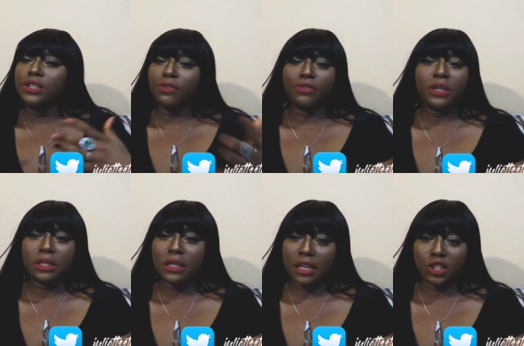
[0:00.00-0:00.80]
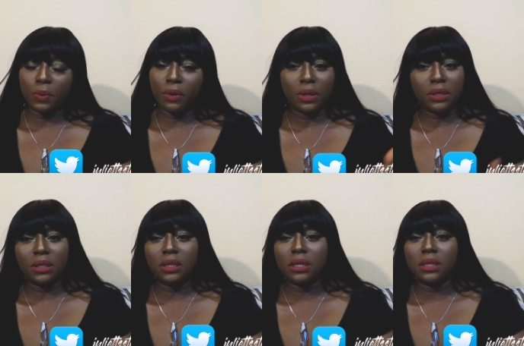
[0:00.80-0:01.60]
different
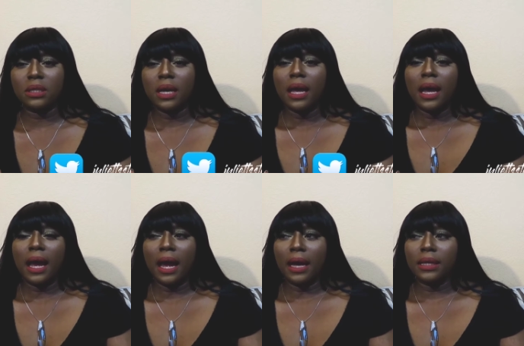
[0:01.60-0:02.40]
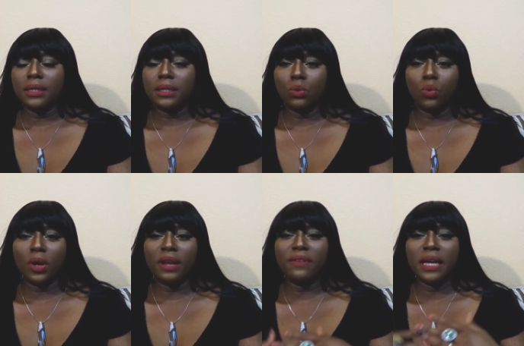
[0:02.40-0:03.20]
experiences, and
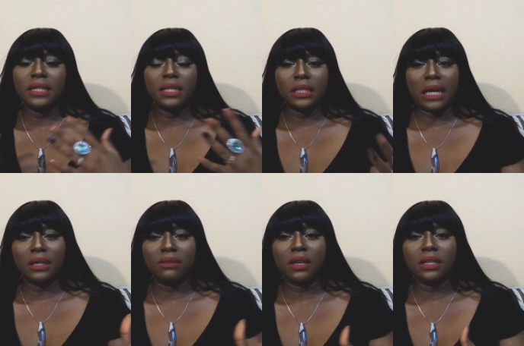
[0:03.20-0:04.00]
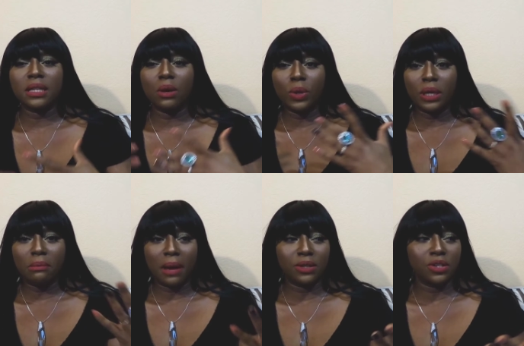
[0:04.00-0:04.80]
whatever it is, and the things that we
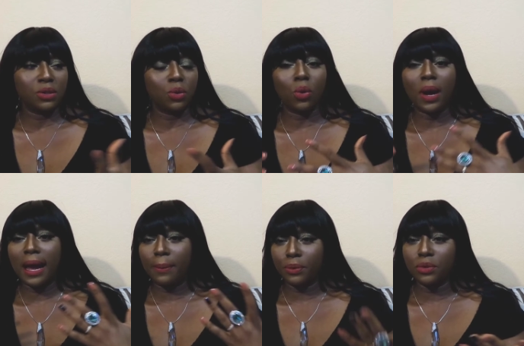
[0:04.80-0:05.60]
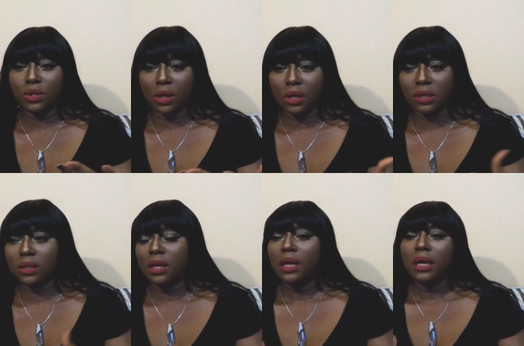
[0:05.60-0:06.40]
imagine or happen to
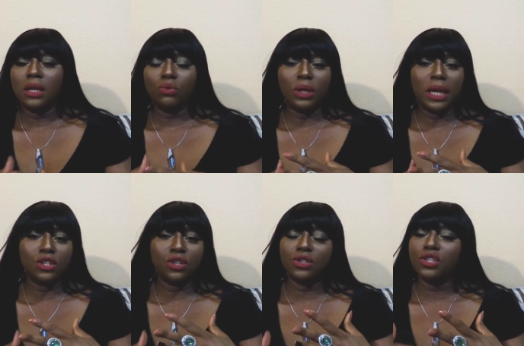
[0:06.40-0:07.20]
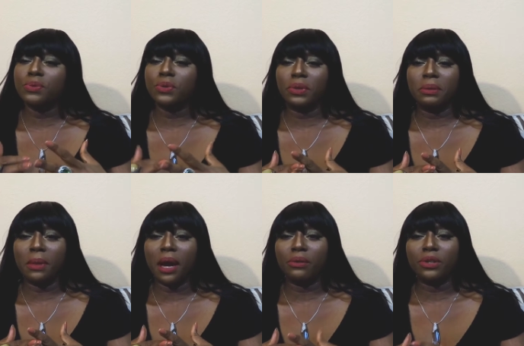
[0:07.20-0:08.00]
us in relationships or in a
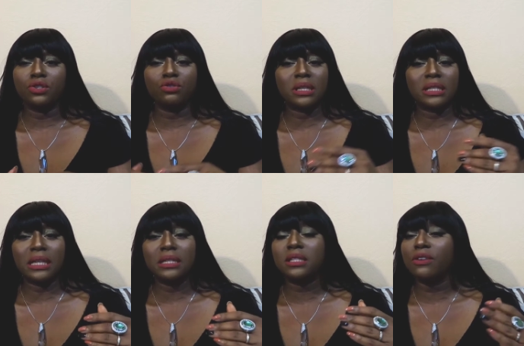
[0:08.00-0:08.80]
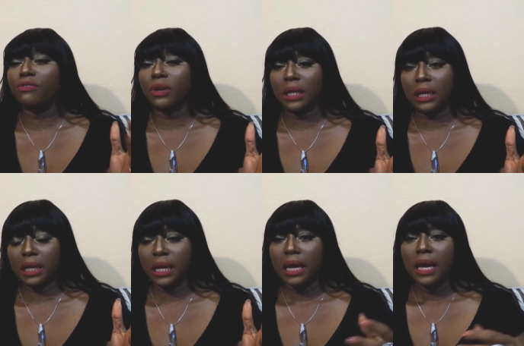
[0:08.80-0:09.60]
marriage translates differently.